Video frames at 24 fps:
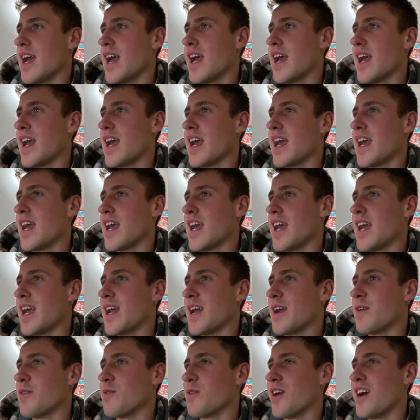
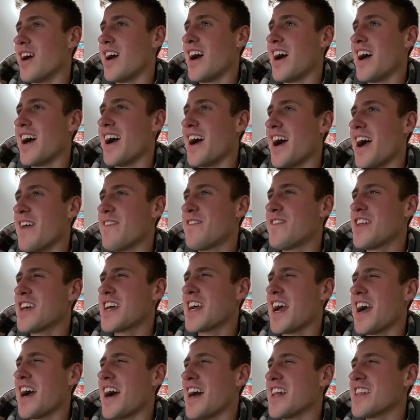hey, Ron I feel
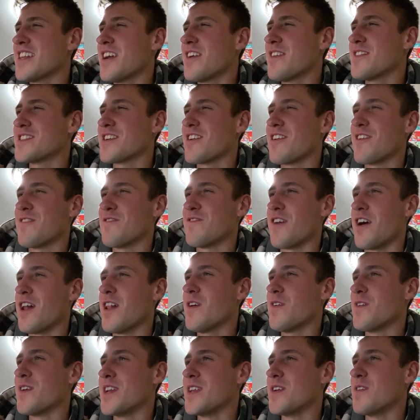like I thought I was already
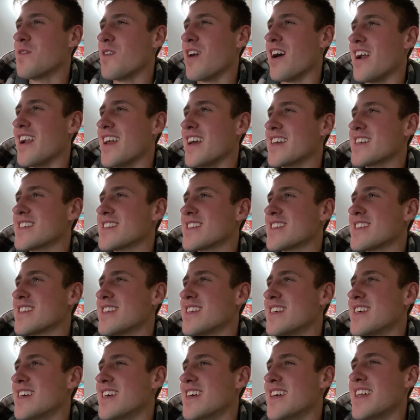following you, Ronix.
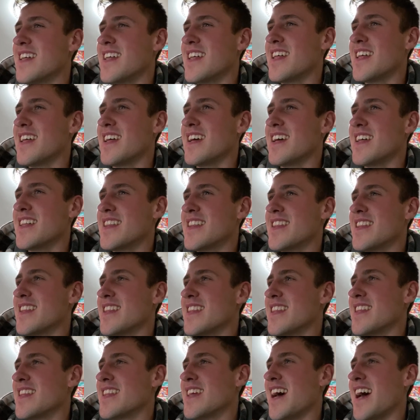
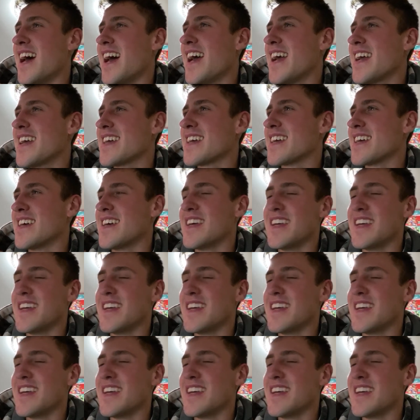The heck?